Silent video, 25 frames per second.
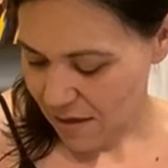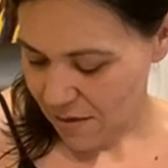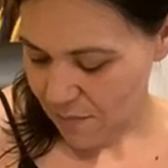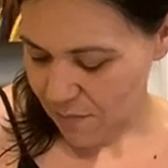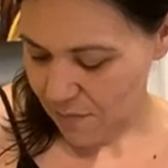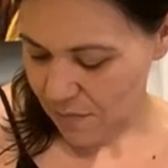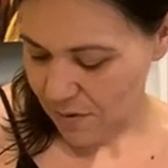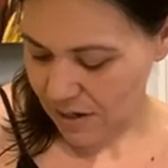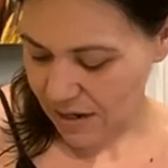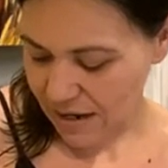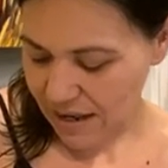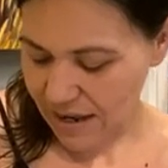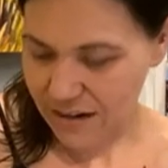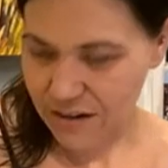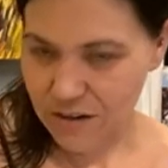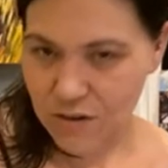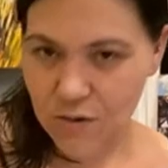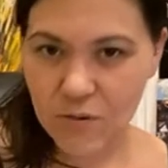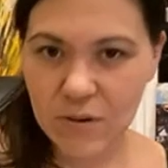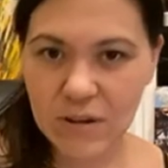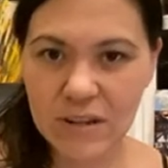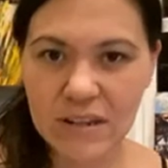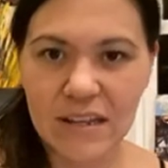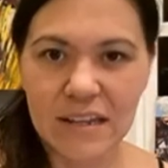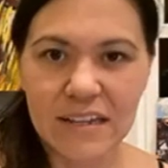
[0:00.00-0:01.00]
But I know
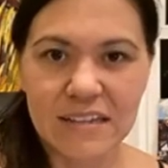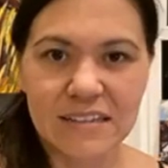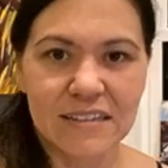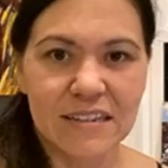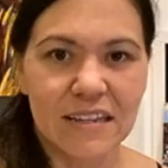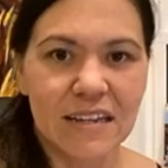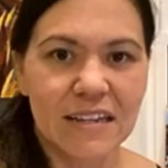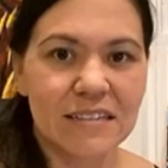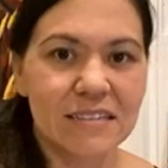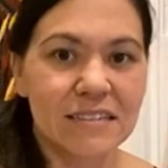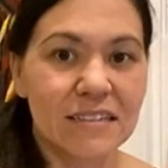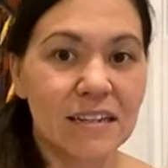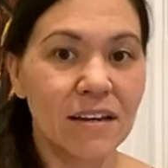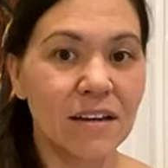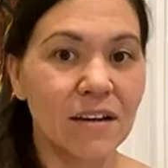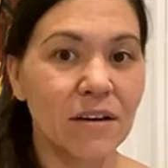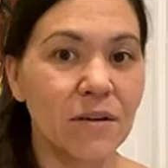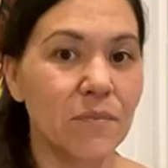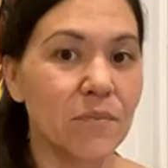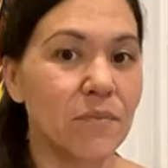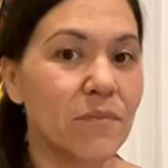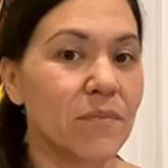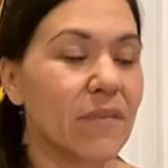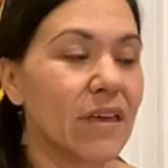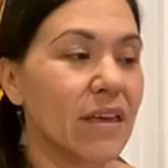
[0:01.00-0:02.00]
it, it has
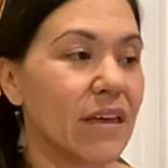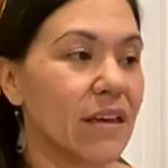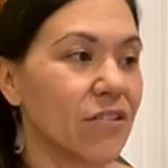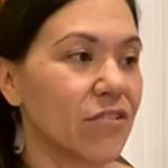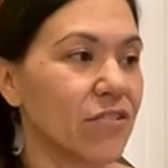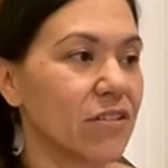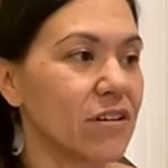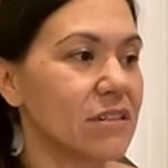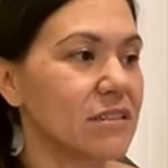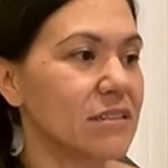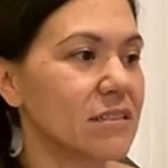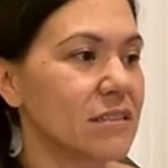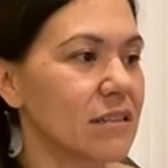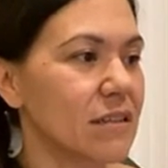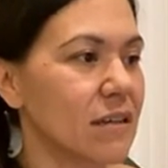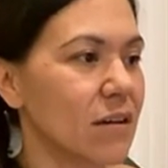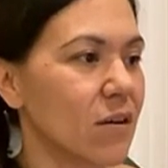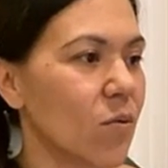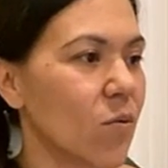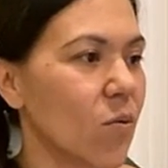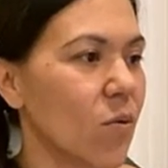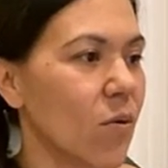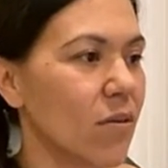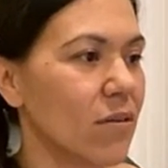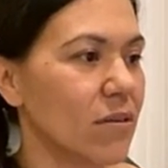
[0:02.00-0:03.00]
um, increased the
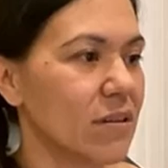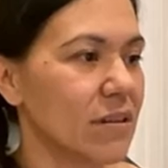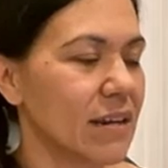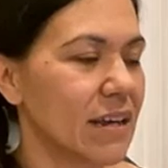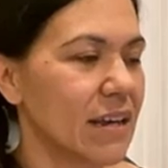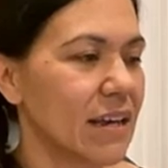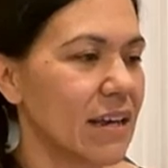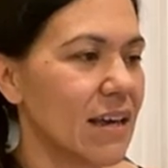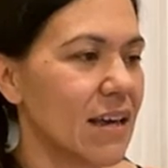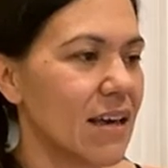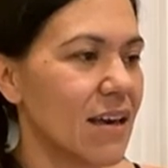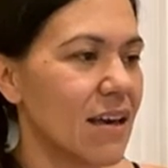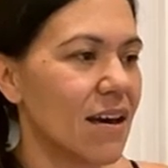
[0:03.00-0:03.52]
quality.